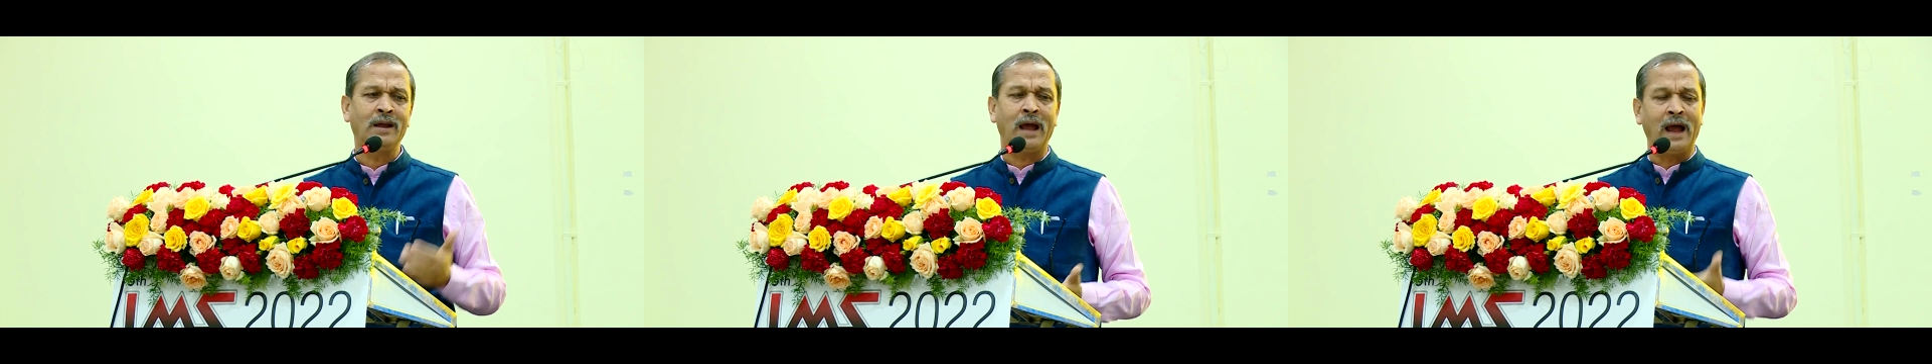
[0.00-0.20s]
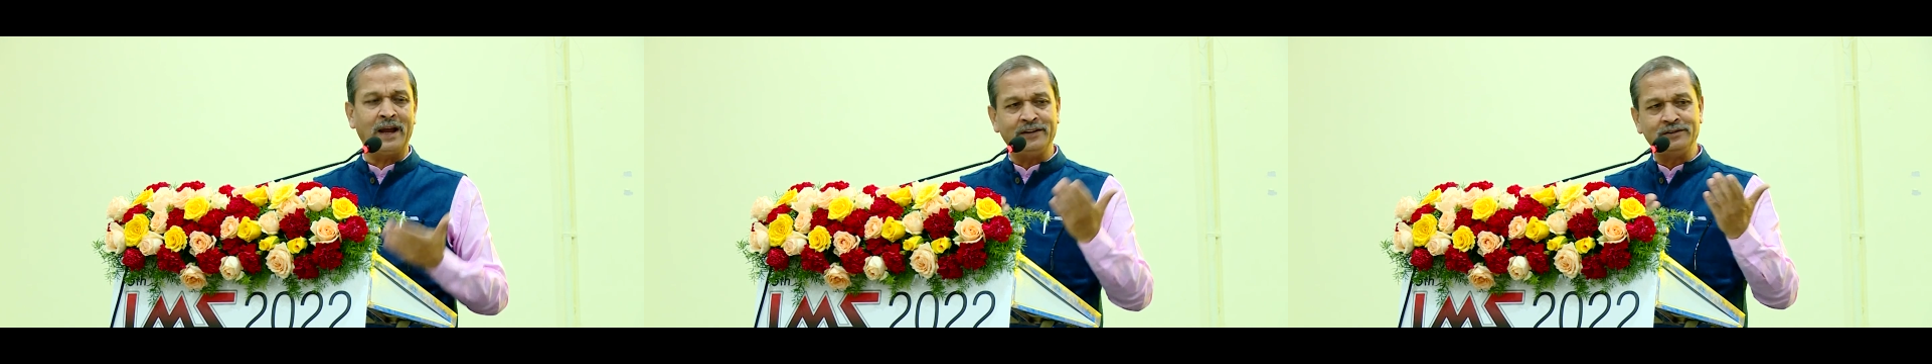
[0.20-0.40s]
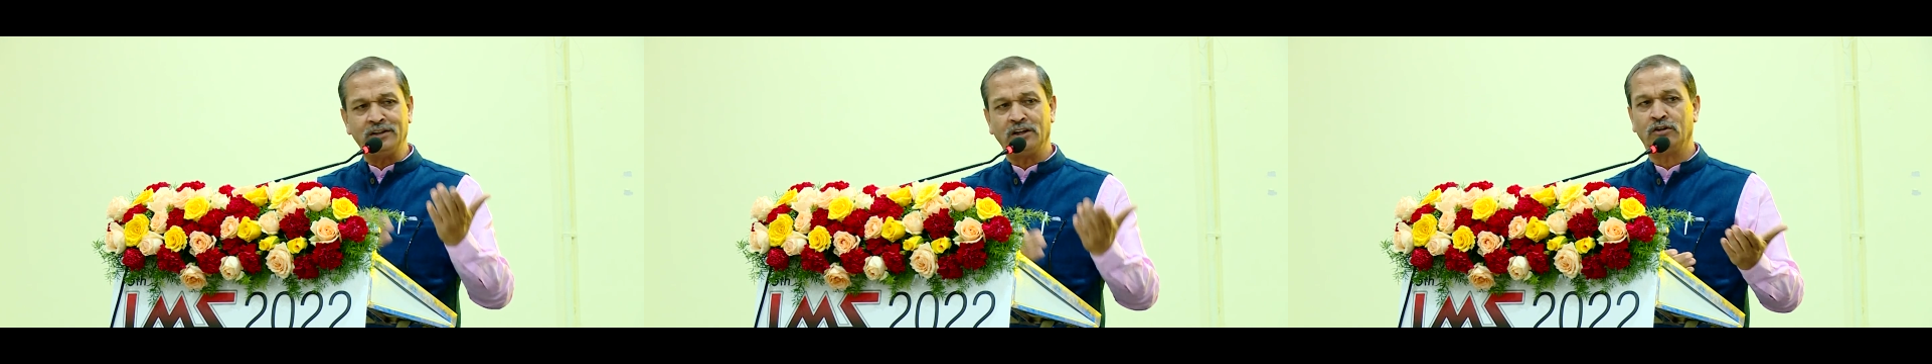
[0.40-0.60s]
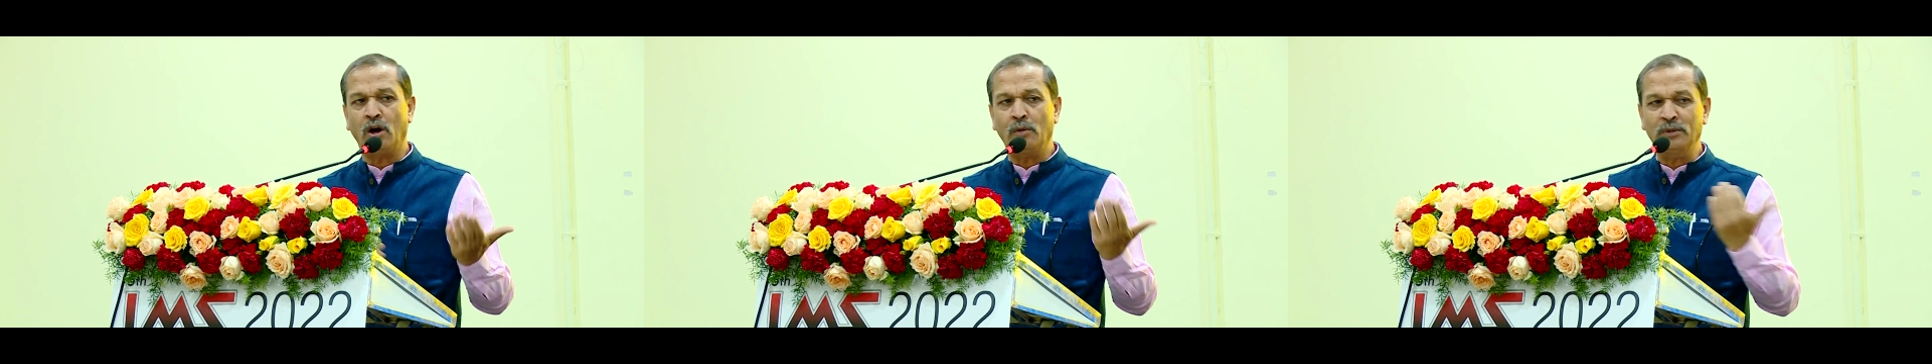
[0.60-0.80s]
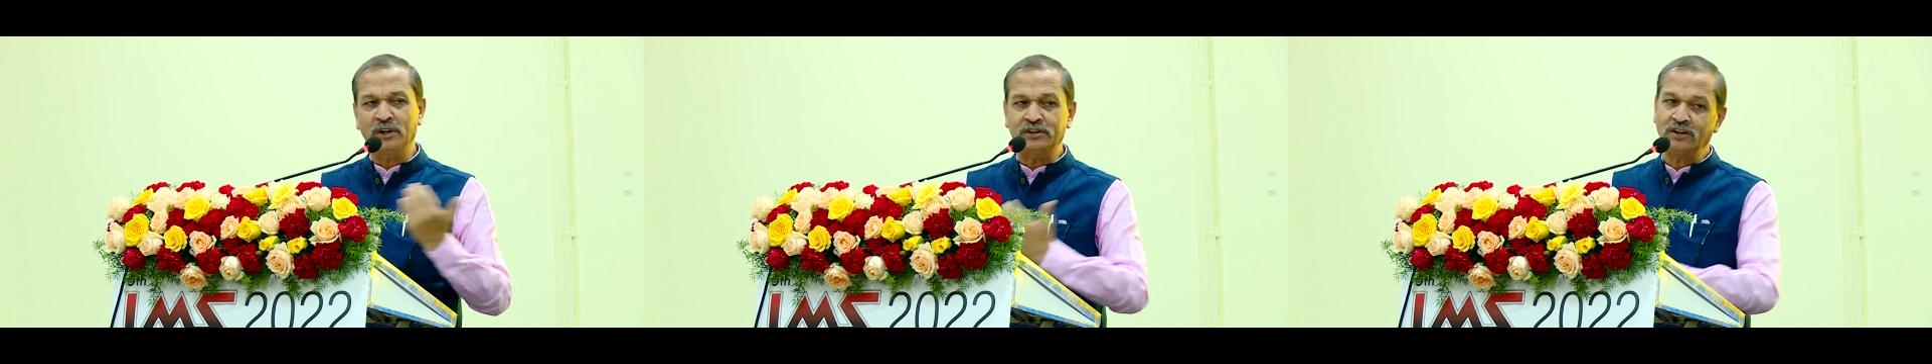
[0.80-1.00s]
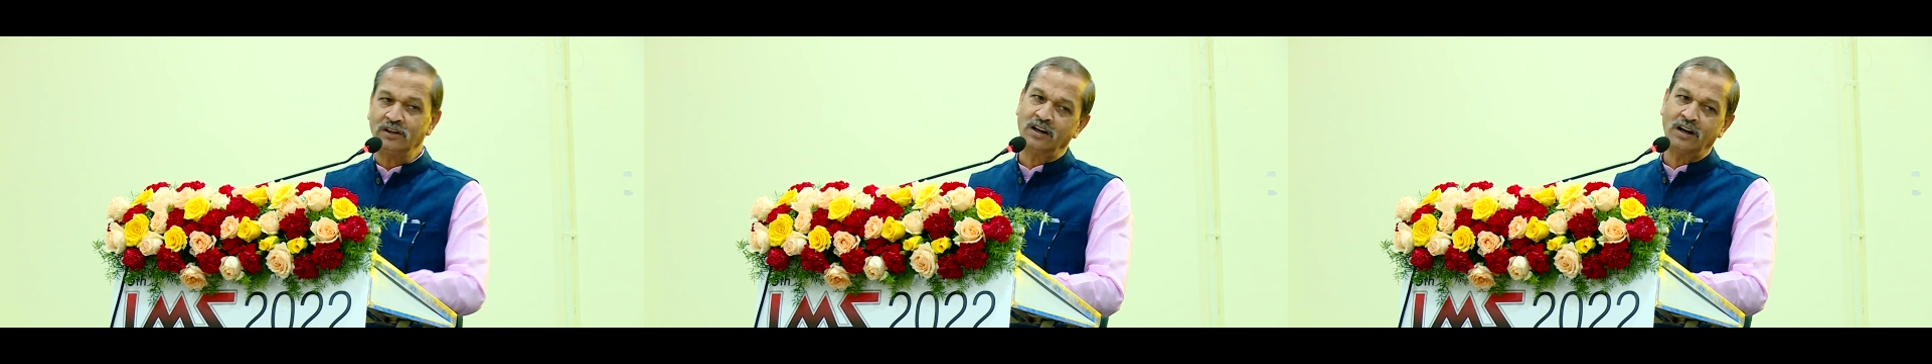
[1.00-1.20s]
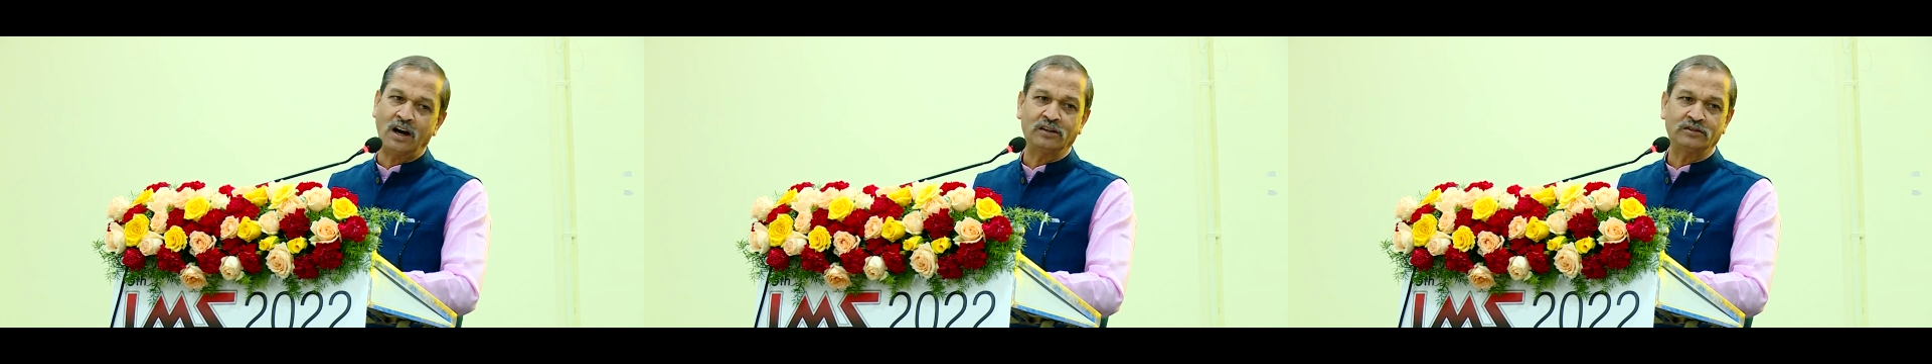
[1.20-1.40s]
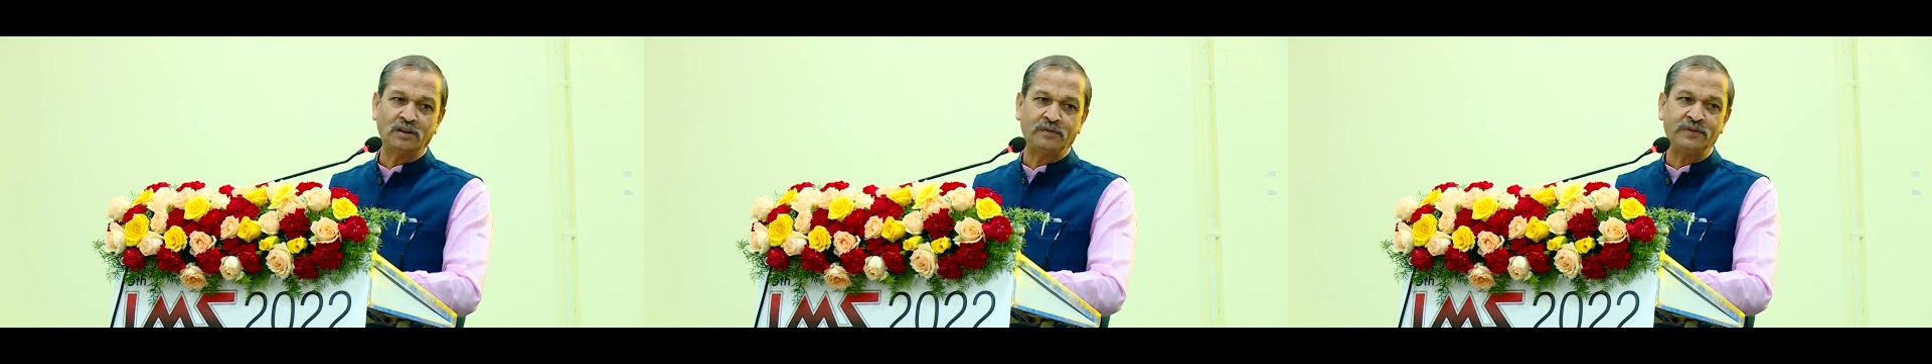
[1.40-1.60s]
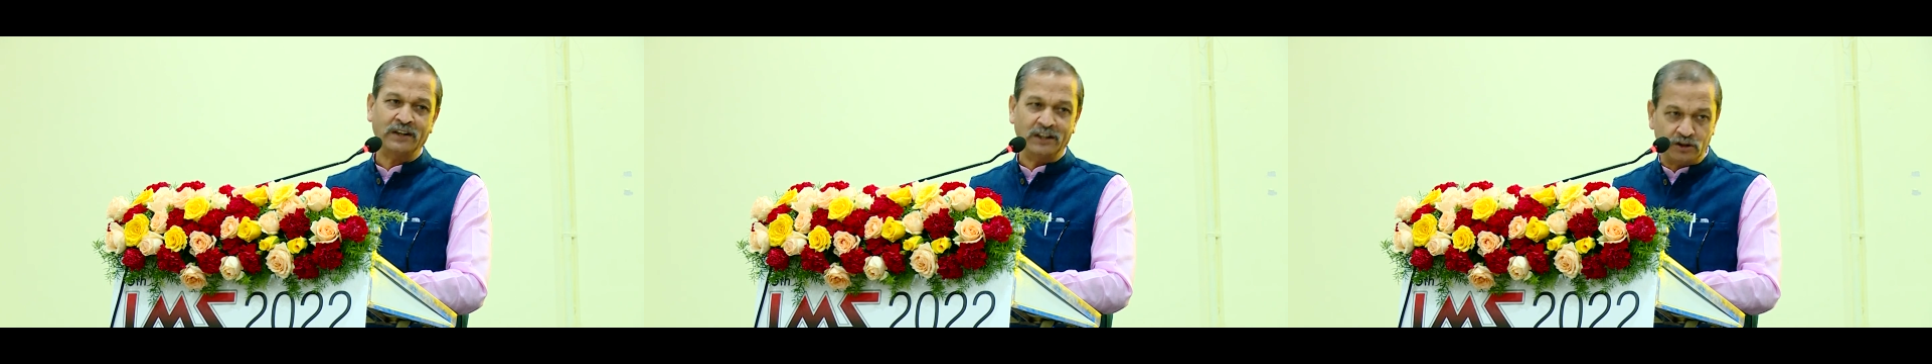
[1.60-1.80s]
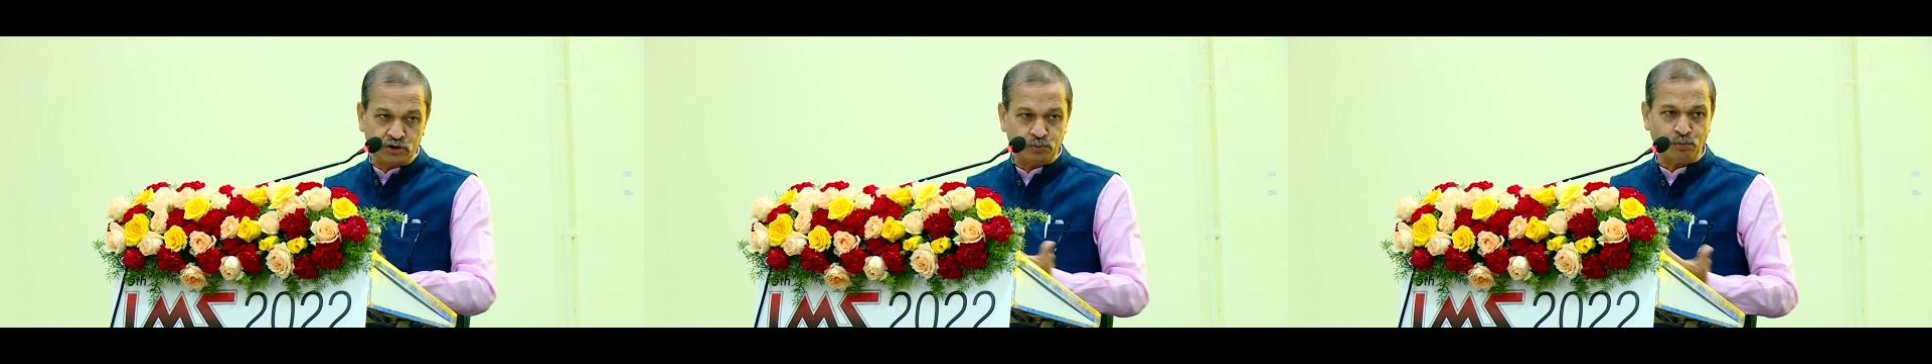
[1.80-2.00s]
either raw material or the
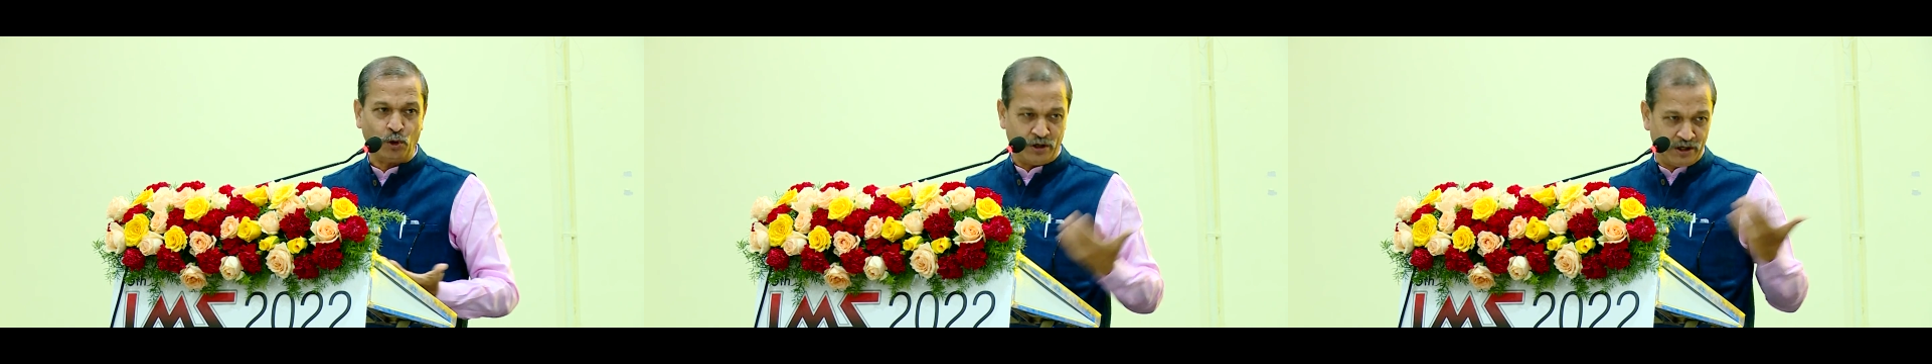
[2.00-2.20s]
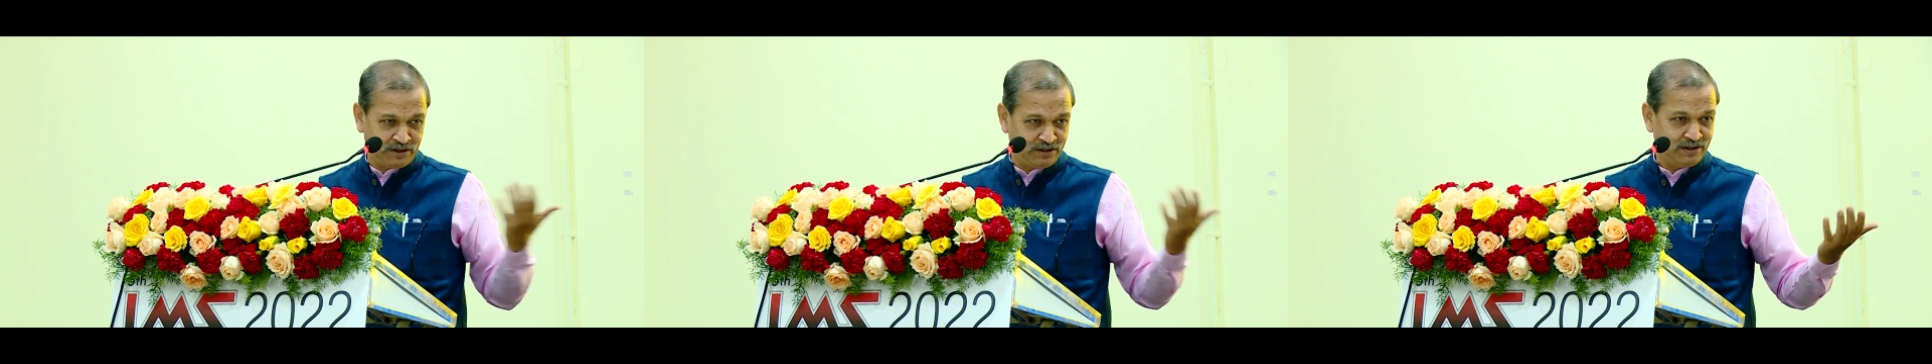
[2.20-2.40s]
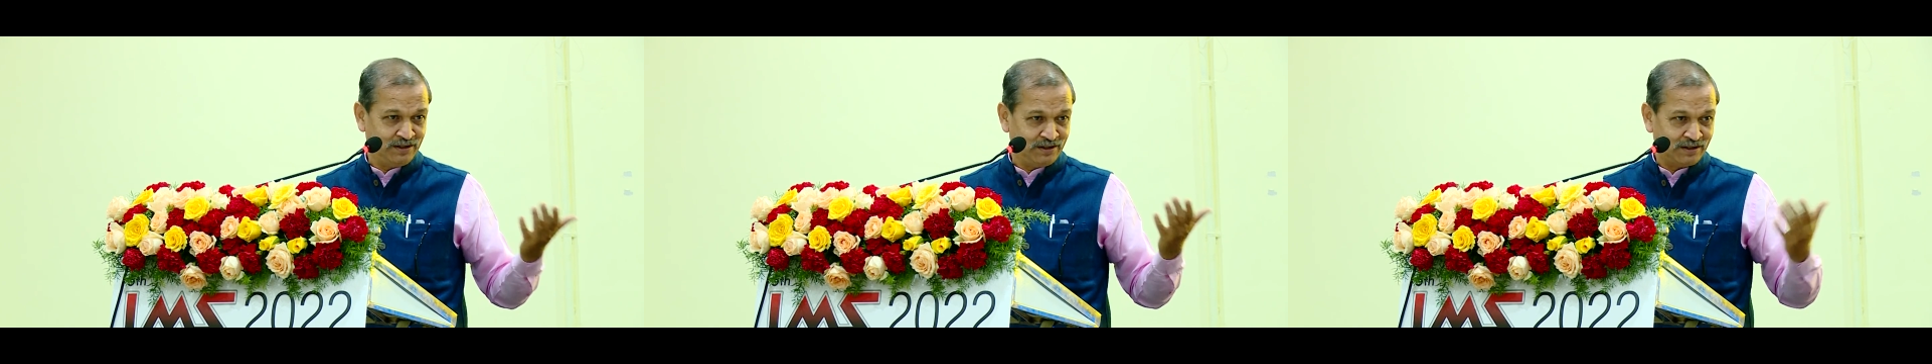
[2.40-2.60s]
finished product,